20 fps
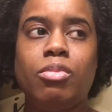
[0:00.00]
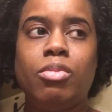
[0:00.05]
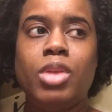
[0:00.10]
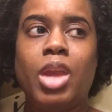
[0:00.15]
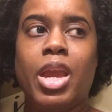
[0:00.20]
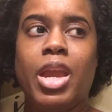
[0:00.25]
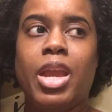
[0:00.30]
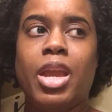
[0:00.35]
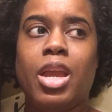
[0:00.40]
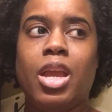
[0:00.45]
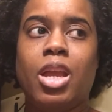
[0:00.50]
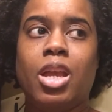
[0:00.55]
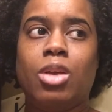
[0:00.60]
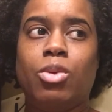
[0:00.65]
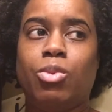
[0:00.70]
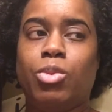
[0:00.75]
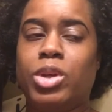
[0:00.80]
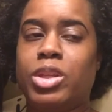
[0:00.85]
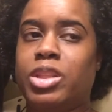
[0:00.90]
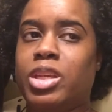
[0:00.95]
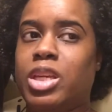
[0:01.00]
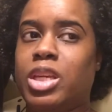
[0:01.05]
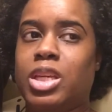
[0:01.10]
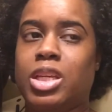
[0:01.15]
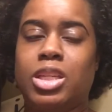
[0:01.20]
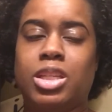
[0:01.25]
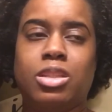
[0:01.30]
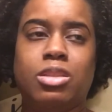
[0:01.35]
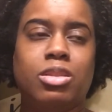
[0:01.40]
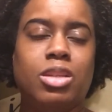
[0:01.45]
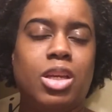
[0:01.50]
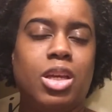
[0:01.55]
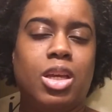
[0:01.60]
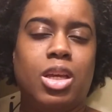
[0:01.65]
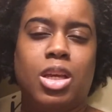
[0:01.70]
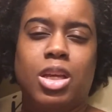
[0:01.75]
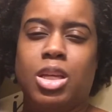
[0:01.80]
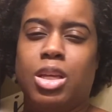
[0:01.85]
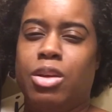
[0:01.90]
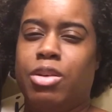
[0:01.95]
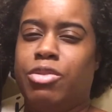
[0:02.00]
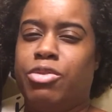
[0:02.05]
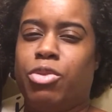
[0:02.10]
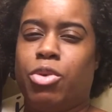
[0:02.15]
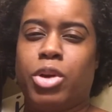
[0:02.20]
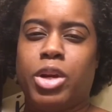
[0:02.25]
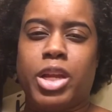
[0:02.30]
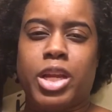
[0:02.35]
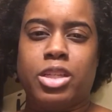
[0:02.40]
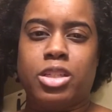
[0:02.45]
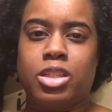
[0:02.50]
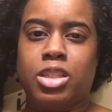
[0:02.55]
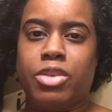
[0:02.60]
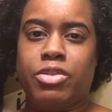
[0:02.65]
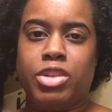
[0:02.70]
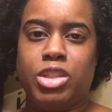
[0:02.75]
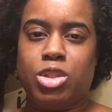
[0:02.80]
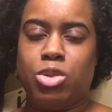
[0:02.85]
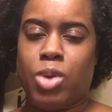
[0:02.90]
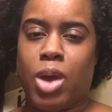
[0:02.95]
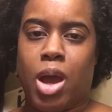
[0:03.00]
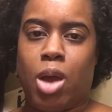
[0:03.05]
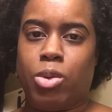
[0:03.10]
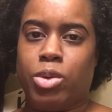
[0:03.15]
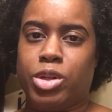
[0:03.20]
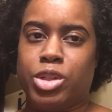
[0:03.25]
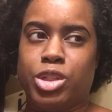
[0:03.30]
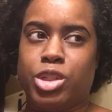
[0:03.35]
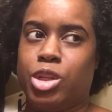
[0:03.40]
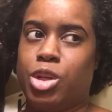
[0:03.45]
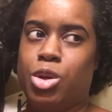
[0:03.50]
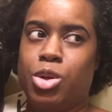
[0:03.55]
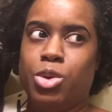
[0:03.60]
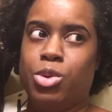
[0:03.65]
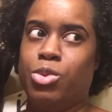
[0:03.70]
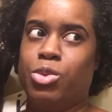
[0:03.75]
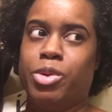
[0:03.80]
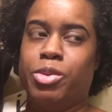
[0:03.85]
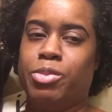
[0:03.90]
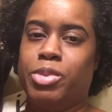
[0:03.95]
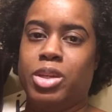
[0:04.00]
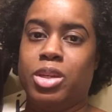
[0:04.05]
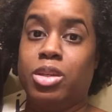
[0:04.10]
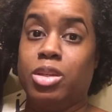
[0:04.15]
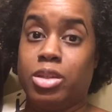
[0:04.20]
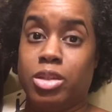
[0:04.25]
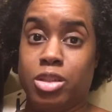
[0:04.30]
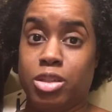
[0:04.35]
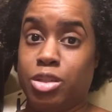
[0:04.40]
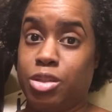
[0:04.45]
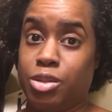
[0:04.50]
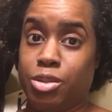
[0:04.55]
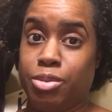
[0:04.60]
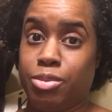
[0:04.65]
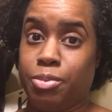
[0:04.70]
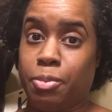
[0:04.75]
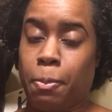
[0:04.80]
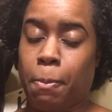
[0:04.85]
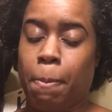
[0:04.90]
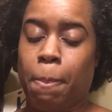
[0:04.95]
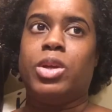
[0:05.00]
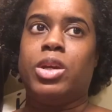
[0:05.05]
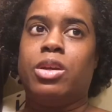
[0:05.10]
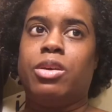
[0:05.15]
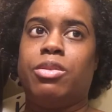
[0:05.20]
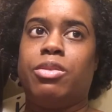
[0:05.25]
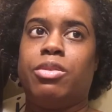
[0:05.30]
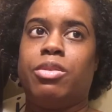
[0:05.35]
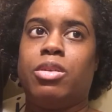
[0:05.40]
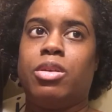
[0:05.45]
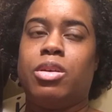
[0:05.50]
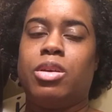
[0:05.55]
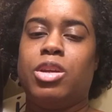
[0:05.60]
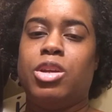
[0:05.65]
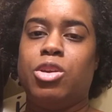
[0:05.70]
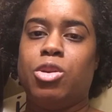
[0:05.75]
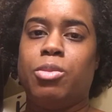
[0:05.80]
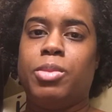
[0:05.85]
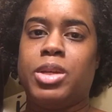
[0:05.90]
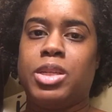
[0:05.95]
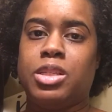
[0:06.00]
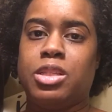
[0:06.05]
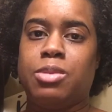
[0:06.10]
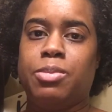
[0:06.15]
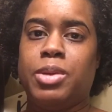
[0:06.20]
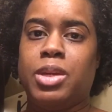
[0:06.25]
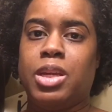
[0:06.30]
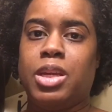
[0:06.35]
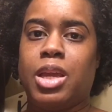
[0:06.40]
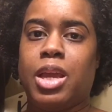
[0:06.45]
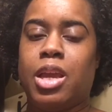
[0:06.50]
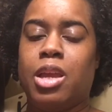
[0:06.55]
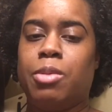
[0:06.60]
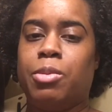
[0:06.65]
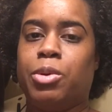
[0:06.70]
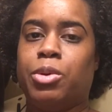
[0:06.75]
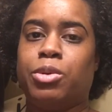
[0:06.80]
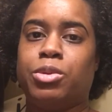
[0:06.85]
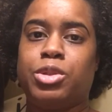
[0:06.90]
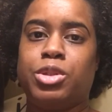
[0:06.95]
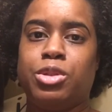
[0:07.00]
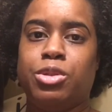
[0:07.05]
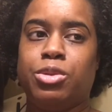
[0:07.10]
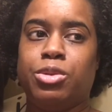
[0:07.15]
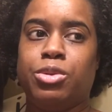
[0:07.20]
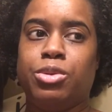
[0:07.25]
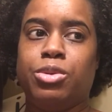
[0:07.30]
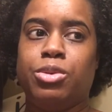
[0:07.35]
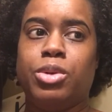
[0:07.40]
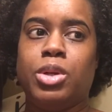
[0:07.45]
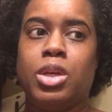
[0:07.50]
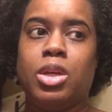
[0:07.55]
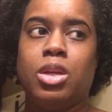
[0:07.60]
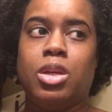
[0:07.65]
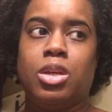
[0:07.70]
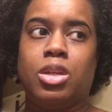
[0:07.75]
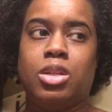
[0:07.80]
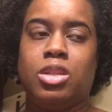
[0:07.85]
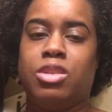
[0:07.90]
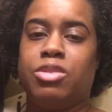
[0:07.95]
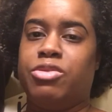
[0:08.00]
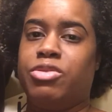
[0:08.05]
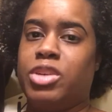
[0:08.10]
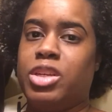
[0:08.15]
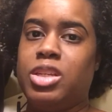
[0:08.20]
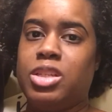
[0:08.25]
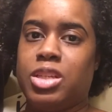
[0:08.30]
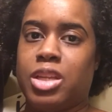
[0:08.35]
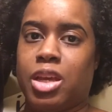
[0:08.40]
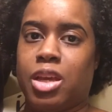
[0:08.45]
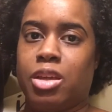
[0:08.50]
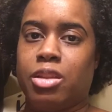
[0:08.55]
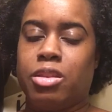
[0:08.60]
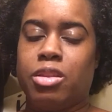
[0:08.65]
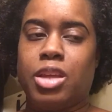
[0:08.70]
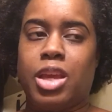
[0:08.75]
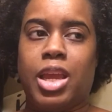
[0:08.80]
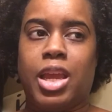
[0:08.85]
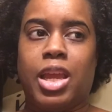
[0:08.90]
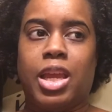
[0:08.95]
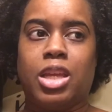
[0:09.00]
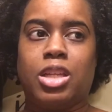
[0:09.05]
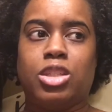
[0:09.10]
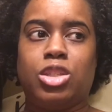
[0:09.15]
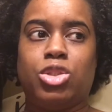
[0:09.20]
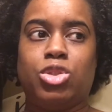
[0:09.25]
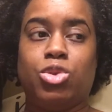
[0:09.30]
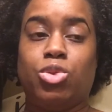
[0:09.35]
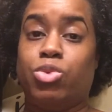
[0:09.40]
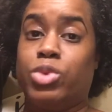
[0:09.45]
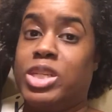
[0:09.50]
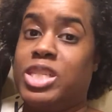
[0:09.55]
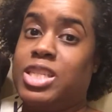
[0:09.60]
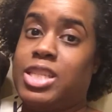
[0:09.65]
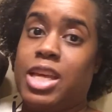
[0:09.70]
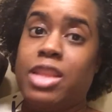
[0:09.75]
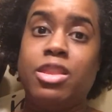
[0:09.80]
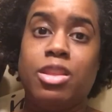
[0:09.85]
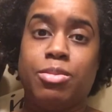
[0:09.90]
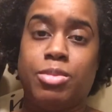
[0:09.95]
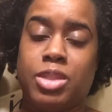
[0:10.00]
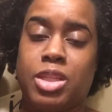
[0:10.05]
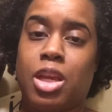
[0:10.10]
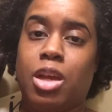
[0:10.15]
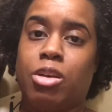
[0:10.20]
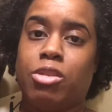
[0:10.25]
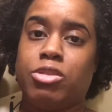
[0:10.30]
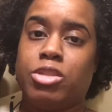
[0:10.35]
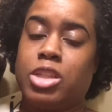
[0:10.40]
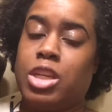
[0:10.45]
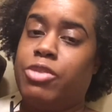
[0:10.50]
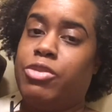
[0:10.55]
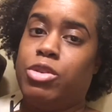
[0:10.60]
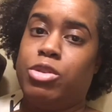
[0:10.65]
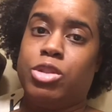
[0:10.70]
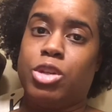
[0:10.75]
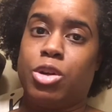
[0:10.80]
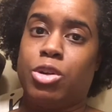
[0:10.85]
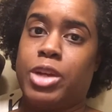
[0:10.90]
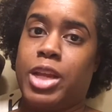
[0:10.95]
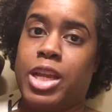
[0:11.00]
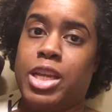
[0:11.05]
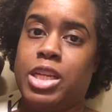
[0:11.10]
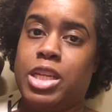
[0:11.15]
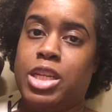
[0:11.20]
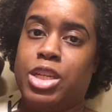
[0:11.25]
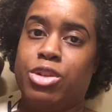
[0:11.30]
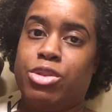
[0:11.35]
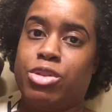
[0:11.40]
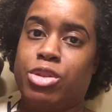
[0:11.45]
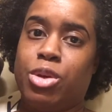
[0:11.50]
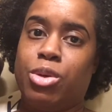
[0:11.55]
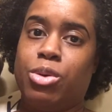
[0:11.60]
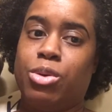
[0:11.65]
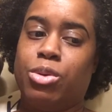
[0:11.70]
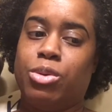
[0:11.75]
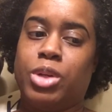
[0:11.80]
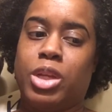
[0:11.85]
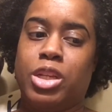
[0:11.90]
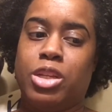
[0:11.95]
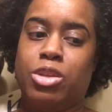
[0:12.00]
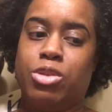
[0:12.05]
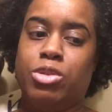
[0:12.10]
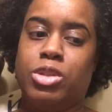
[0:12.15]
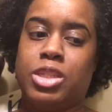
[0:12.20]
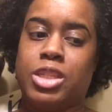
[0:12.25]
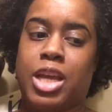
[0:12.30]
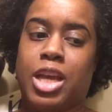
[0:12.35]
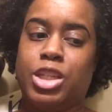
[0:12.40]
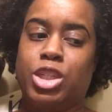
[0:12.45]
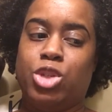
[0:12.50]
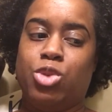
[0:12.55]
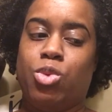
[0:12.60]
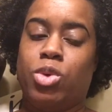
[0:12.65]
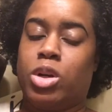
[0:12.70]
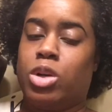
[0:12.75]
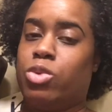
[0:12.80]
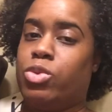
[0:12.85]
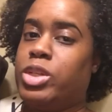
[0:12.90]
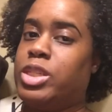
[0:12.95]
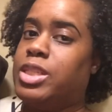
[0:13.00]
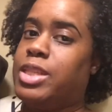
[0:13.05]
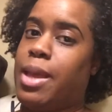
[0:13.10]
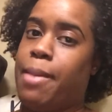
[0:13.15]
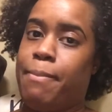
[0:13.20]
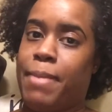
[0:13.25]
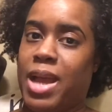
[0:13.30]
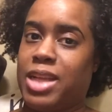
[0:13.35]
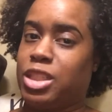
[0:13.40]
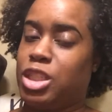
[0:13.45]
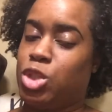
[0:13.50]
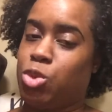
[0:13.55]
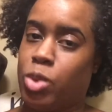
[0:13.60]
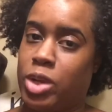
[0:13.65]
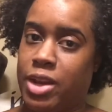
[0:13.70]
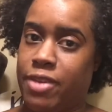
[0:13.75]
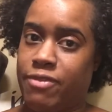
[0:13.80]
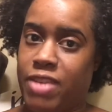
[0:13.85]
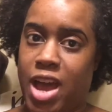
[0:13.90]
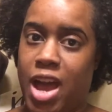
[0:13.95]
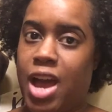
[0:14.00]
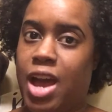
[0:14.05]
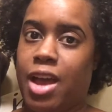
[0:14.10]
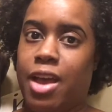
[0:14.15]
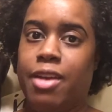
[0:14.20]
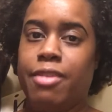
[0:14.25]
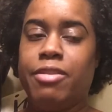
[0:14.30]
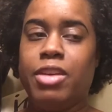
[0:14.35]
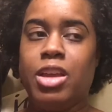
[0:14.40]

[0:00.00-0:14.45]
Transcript: and within 48 to 72 hours, you would be good as new. With humans being able to defeat death and to reset themselves. If you turn 80 years old and you decide you want to reset back to 25,